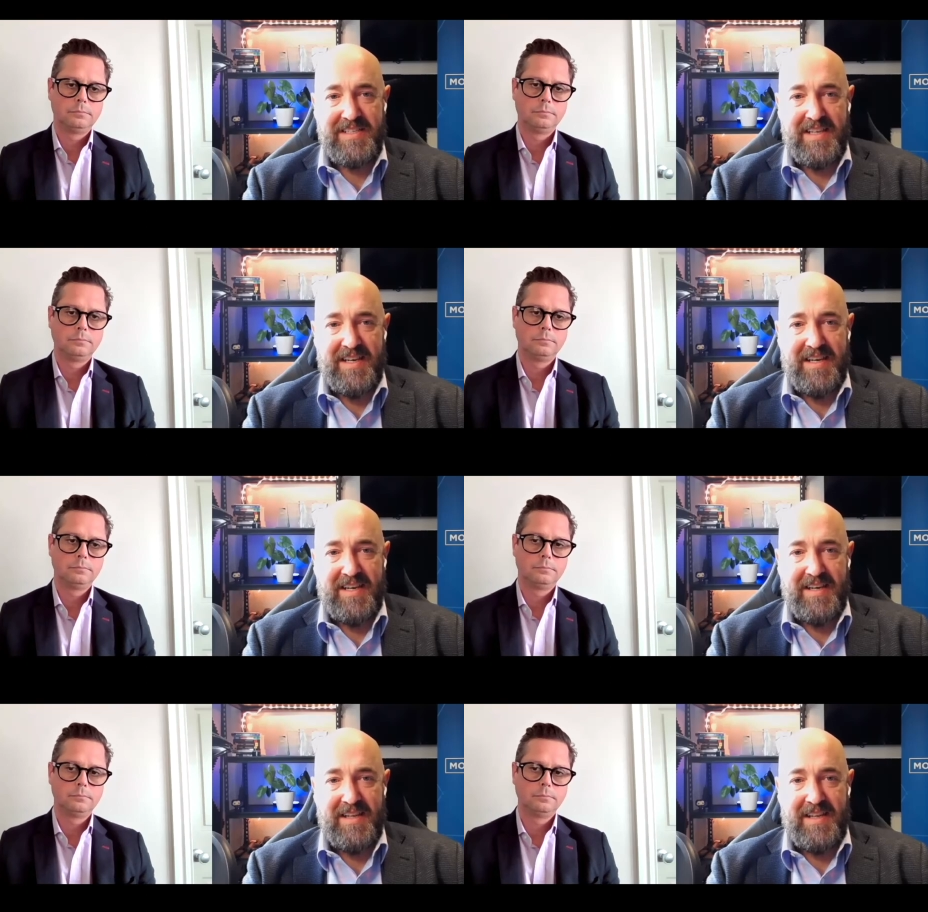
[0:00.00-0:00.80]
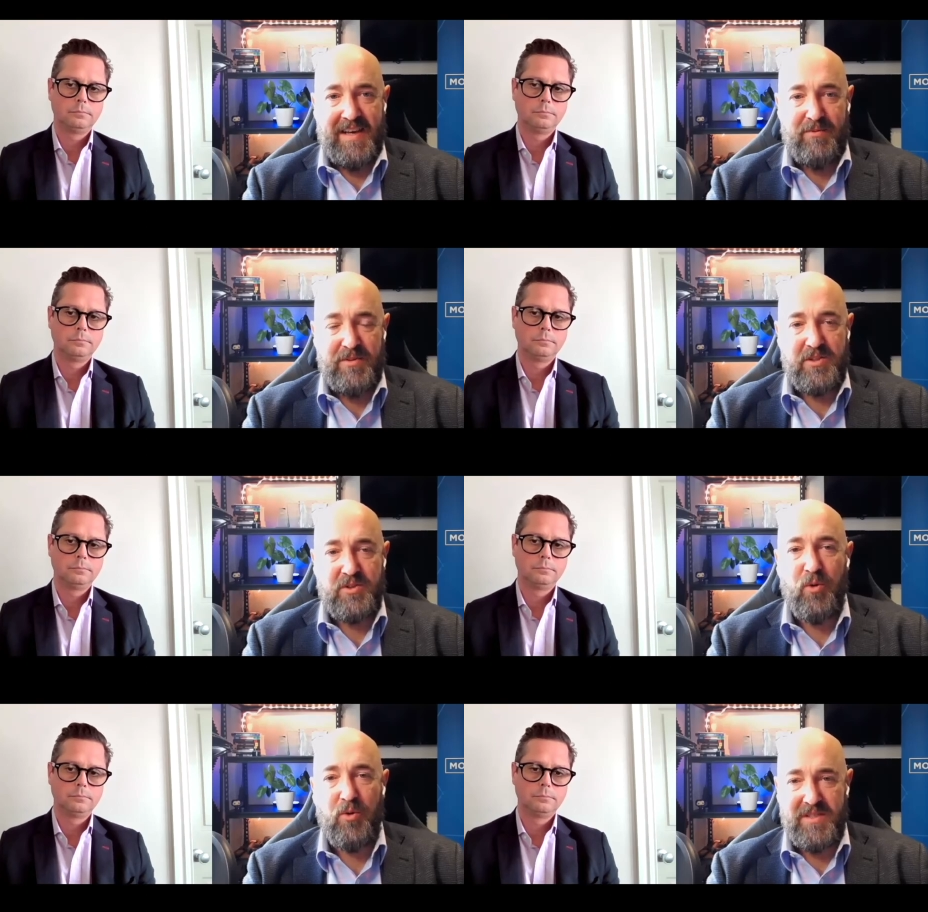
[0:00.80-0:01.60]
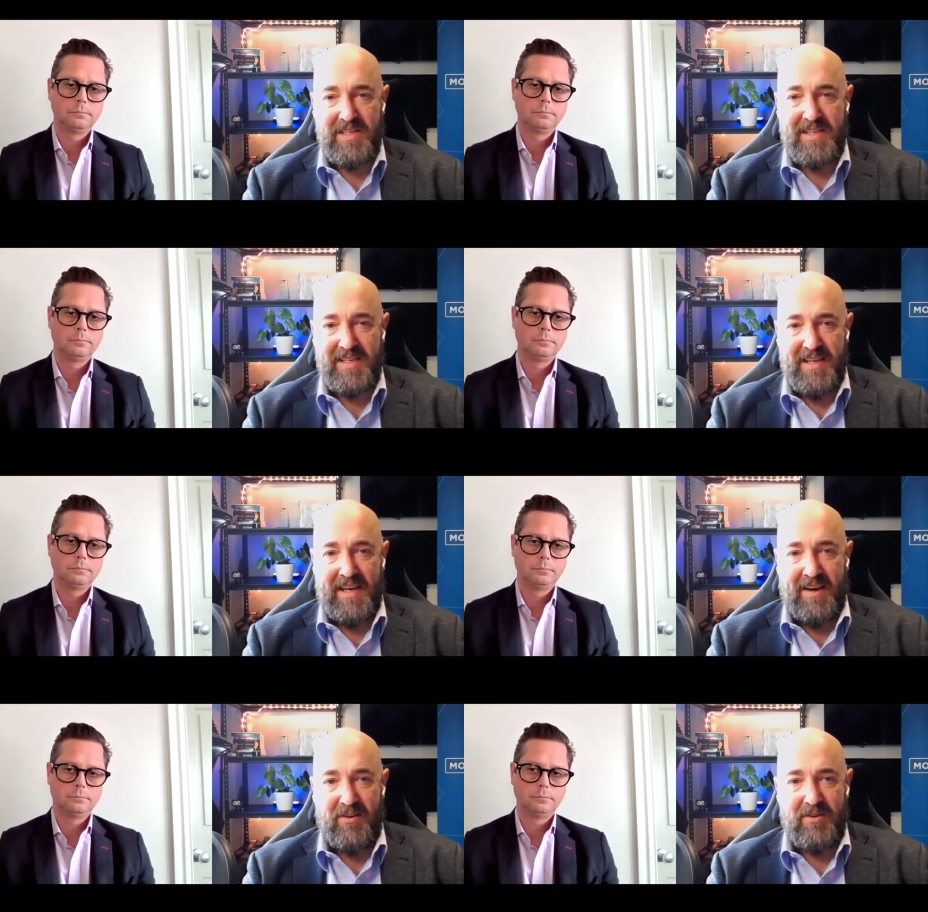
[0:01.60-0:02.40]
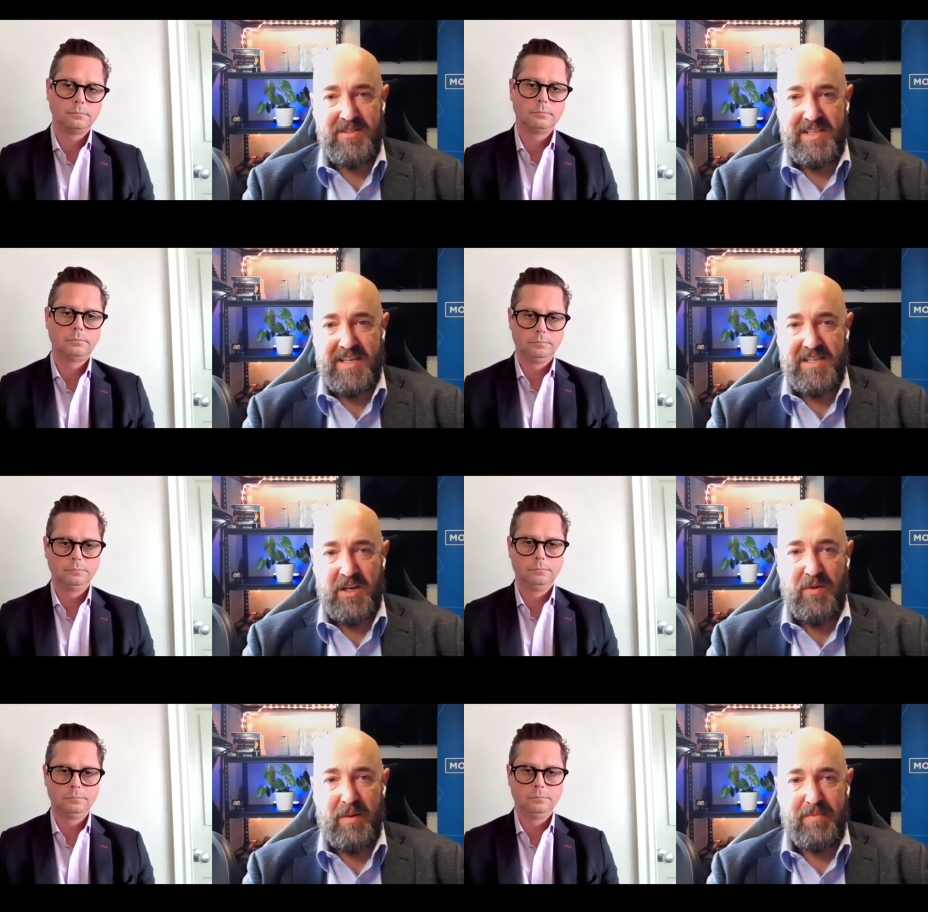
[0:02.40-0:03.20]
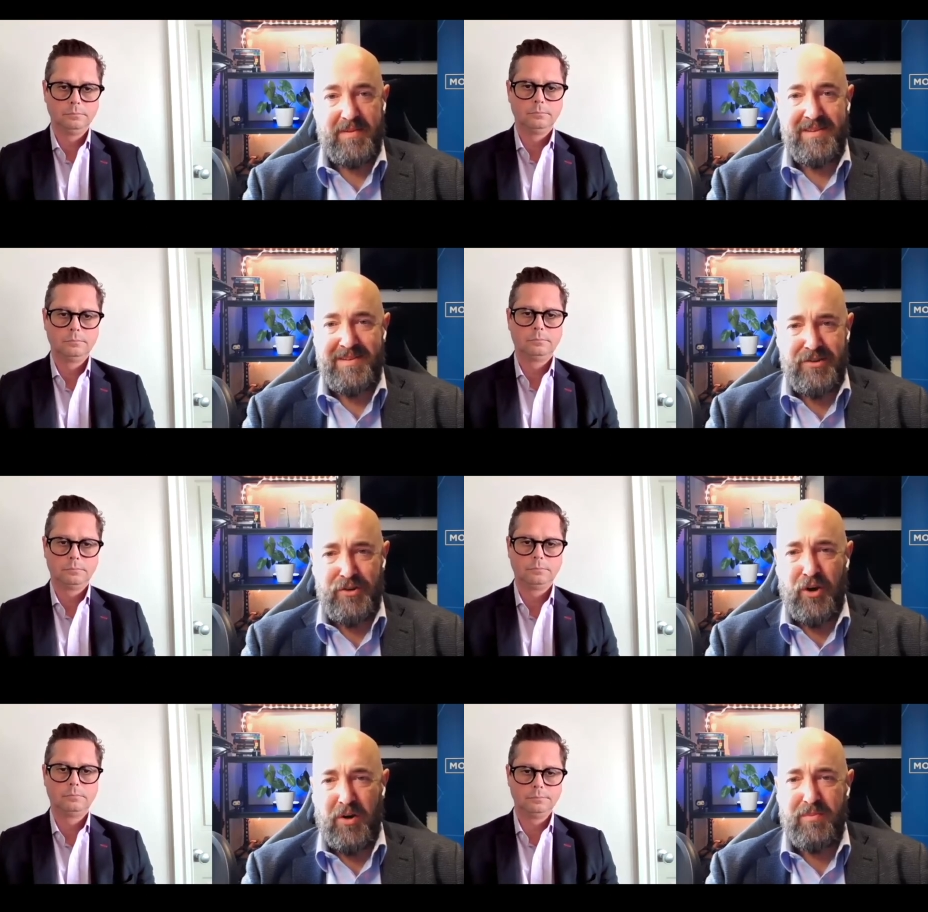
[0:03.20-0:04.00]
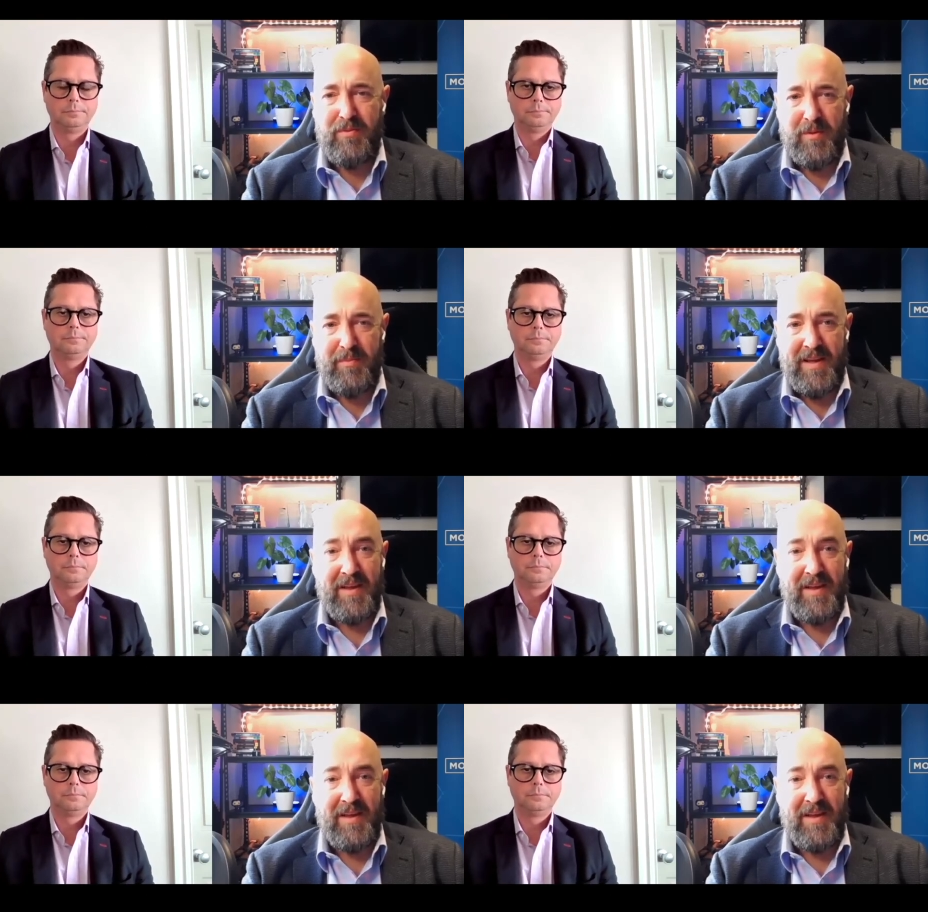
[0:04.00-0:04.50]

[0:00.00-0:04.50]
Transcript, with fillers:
Speaker 1: uh, that was causing our OCR to go up not mm. property.